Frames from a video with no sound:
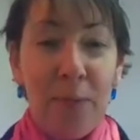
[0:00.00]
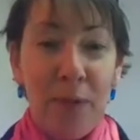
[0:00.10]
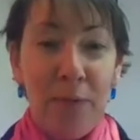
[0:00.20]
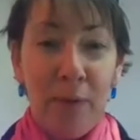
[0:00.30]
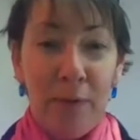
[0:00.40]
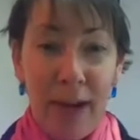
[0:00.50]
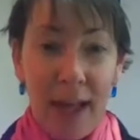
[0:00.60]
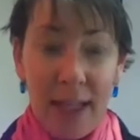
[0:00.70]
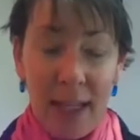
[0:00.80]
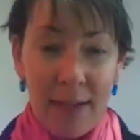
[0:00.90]
was written for
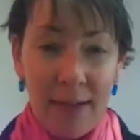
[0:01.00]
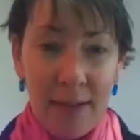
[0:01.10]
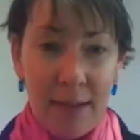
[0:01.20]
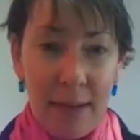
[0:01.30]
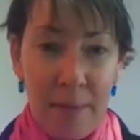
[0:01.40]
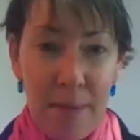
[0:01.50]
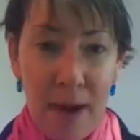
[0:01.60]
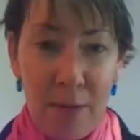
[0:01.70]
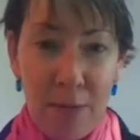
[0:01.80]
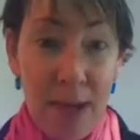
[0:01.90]
violin,
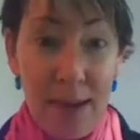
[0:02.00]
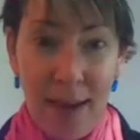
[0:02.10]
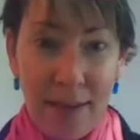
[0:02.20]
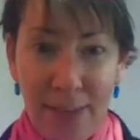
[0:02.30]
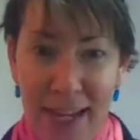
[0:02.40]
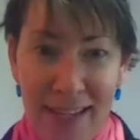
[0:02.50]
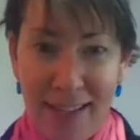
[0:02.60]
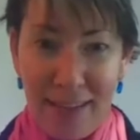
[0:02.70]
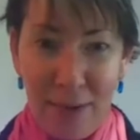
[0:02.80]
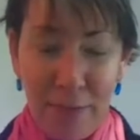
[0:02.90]
but we have taken
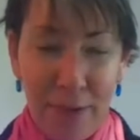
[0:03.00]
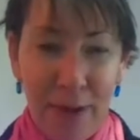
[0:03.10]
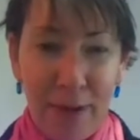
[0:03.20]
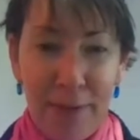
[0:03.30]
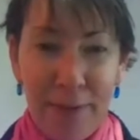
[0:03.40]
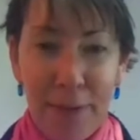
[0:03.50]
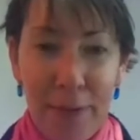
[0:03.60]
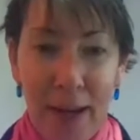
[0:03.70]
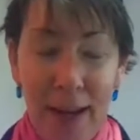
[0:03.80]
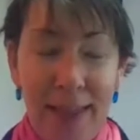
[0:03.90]
it over on the
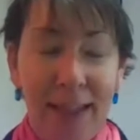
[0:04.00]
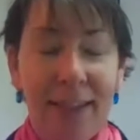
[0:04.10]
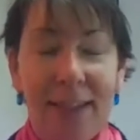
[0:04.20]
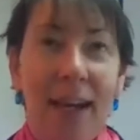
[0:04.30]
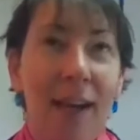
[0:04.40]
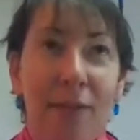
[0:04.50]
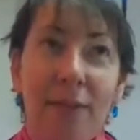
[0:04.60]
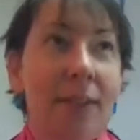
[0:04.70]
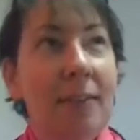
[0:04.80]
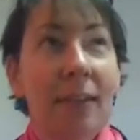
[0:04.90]
flute, and I think it
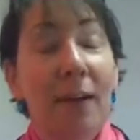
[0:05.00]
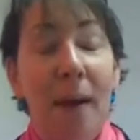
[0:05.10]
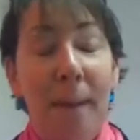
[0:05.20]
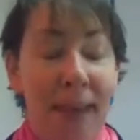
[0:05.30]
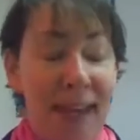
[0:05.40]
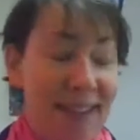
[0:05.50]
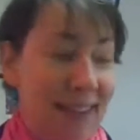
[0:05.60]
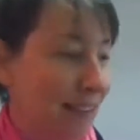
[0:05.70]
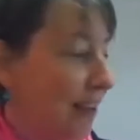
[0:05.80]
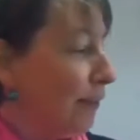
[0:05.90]
sounds
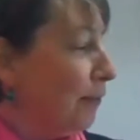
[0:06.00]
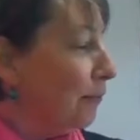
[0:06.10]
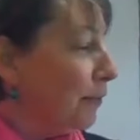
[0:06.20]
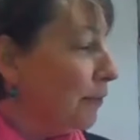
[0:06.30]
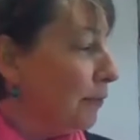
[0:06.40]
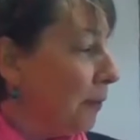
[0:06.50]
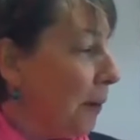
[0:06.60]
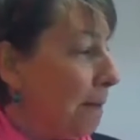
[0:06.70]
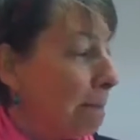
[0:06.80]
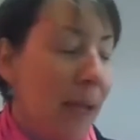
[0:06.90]
amazing on the flute.
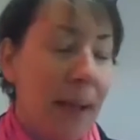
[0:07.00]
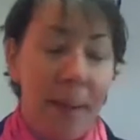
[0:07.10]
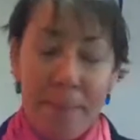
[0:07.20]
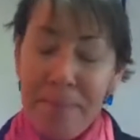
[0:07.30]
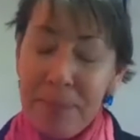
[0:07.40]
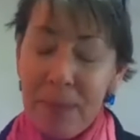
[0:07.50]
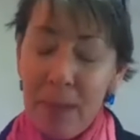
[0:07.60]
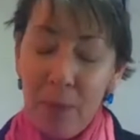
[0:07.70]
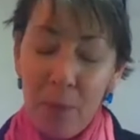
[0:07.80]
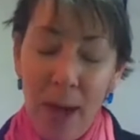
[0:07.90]
Um,
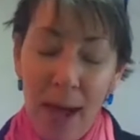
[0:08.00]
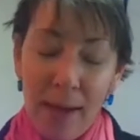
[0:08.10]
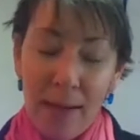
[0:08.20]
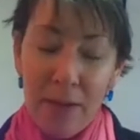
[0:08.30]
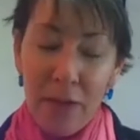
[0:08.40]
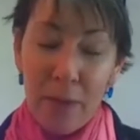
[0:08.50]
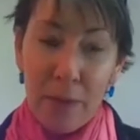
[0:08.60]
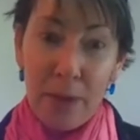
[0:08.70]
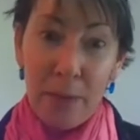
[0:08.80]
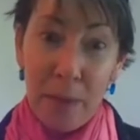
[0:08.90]
while
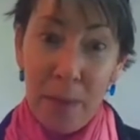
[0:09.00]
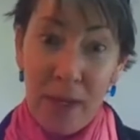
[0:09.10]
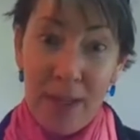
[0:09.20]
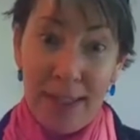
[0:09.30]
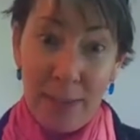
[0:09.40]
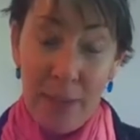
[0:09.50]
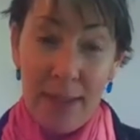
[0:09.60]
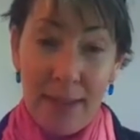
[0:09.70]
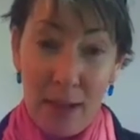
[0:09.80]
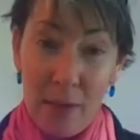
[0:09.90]
you're preparing this
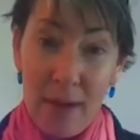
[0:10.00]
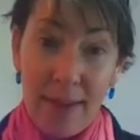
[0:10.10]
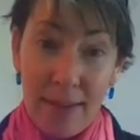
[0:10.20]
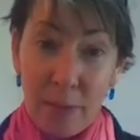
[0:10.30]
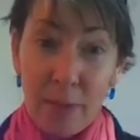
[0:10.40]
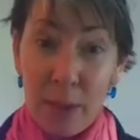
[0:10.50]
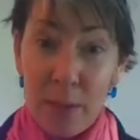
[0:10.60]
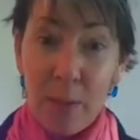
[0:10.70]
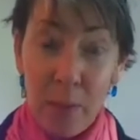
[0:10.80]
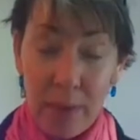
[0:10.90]
piece, though, I think it's really
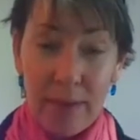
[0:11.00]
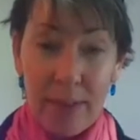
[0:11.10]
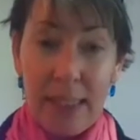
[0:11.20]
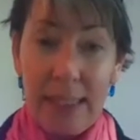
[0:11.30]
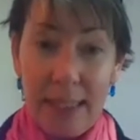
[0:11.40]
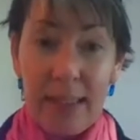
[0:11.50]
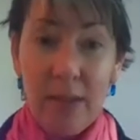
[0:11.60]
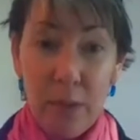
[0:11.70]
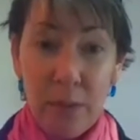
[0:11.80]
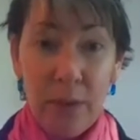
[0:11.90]
important to
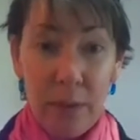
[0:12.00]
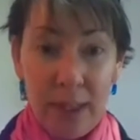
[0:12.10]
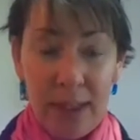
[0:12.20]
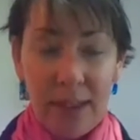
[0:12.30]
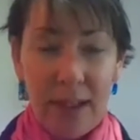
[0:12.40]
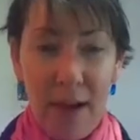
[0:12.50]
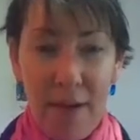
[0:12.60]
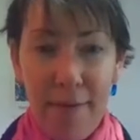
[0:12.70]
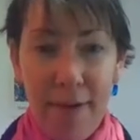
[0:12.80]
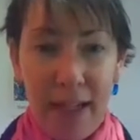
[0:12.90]
listen to recordings
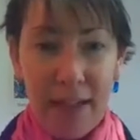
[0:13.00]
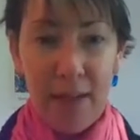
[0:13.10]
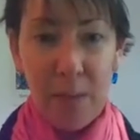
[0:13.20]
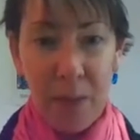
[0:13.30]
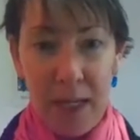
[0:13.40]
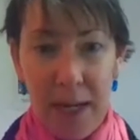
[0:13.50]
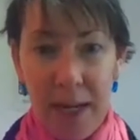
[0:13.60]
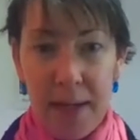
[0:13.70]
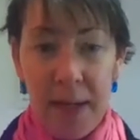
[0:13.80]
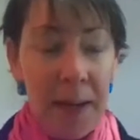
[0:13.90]
of violins playing
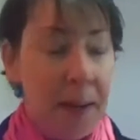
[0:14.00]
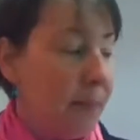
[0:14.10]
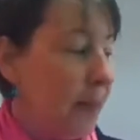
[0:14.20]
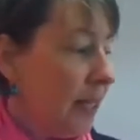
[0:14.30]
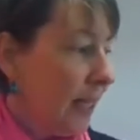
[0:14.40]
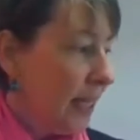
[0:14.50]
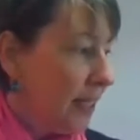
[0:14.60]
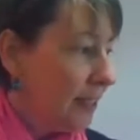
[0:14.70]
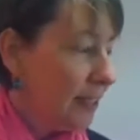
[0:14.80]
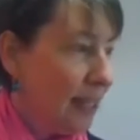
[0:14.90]
it
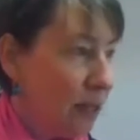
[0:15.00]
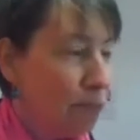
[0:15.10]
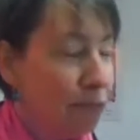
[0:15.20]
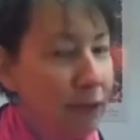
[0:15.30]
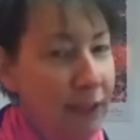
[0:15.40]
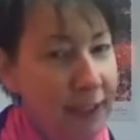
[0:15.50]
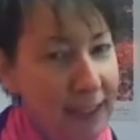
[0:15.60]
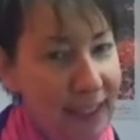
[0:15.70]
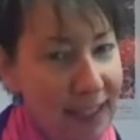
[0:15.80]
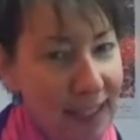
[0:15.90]
because they
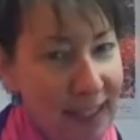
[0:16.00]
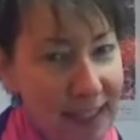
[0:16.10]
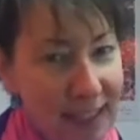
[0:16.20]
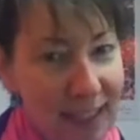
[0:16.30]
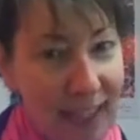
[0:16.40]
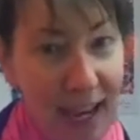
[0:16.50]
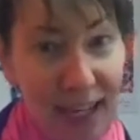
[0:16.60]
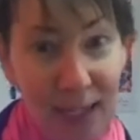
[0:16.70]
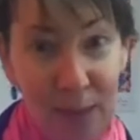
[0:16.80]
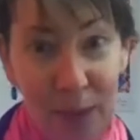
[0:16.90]
really can get the
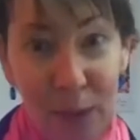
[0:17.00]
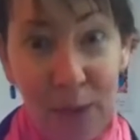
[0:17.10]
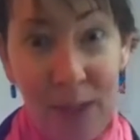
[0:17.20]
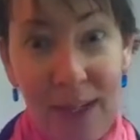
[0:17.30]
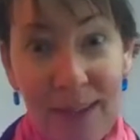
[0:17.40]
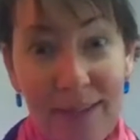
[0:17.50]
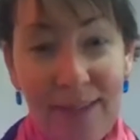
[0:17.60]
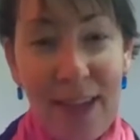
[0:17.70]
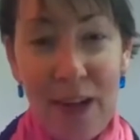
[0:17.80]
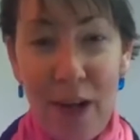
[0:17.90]
sliding between
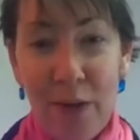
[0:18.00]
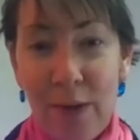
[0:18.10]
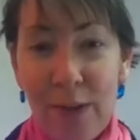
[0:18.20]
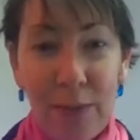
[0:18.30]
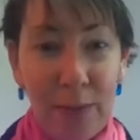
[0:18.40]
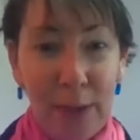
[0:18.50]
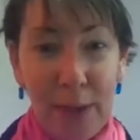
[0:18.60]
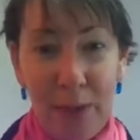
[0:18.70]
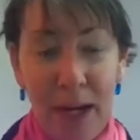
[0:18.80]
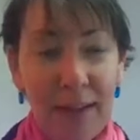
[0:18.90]
the notes
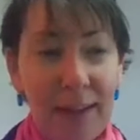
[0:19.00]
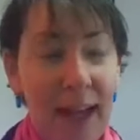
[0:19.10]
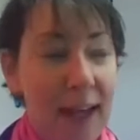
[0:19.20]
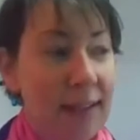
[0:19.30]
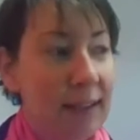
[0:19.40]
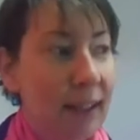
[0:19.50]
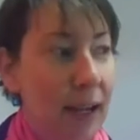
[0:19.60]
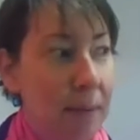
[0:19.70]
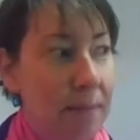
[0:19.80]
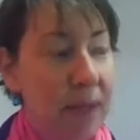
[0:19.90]
really well, and
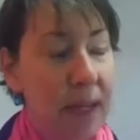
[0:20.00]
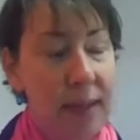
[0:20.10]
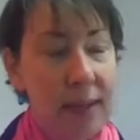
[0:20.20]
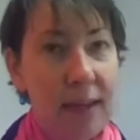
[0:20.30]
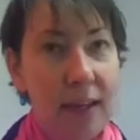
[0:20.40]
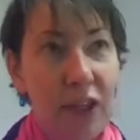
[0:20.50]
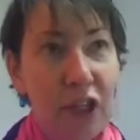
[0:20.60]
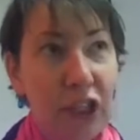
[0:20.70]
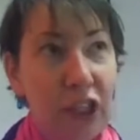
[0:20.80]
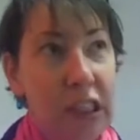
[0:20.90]
I think that
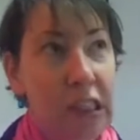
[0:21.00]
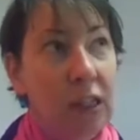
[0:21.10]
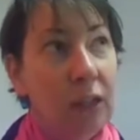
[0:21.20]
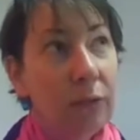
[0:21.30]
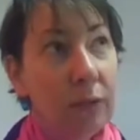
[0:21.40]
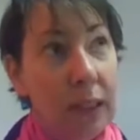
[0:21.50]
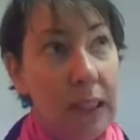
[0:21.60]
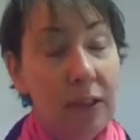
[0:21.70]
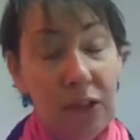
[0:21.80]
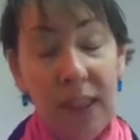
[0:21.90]
you'll
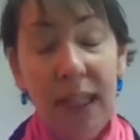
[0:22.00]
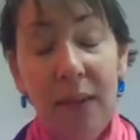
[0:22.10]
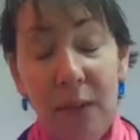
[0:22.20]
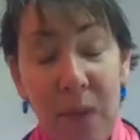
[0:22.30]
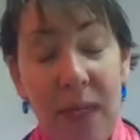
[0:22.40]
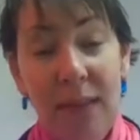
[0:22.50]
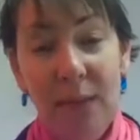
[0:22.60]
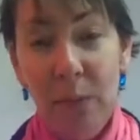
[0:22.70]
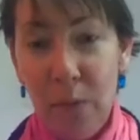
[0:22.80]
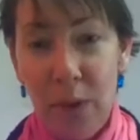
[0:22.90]
really understand the
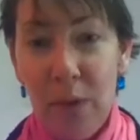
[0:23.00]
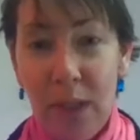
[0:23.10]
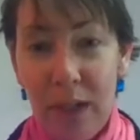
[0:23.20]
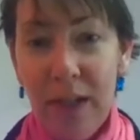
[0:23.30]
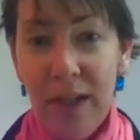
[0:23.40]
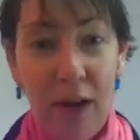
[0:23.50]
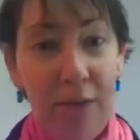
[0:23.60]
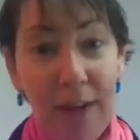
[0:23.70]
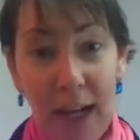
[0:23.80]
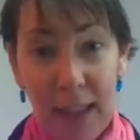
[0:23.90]
piece when you hear it
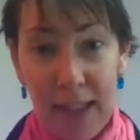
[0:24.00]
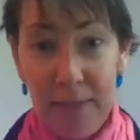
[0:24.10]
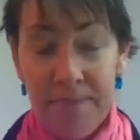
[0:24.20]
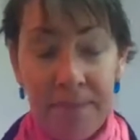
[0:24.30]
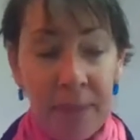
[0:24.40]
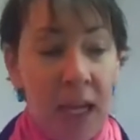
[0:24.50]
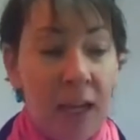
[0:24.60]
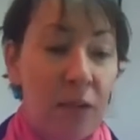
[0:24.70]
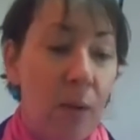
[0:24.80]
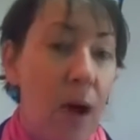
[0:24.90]
on violin.
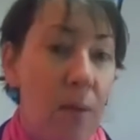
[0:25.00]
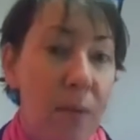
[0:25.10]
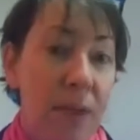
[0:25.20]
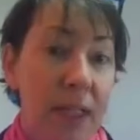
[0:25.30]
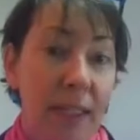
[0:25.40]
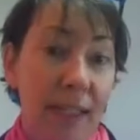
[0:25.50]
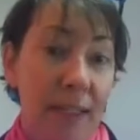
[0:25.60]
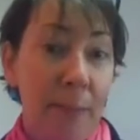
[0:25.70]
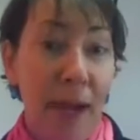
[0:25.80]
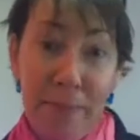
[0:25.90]
So I'll put a
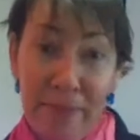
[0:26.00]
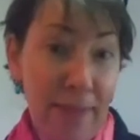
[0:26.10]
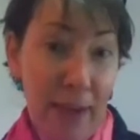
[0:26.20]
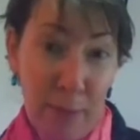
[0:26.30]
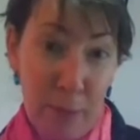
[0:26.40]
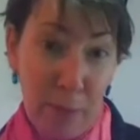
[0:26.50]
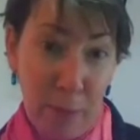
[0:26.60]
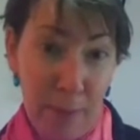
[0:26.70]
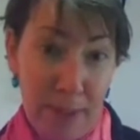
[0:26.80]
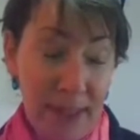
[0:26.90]
link to my favorite
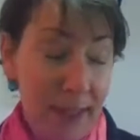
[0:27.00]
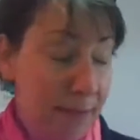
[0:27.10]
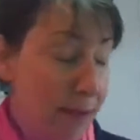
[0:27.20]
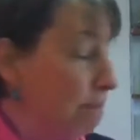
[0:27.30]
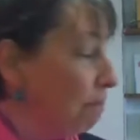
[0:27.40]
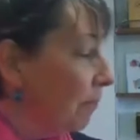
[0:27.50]
performance of it.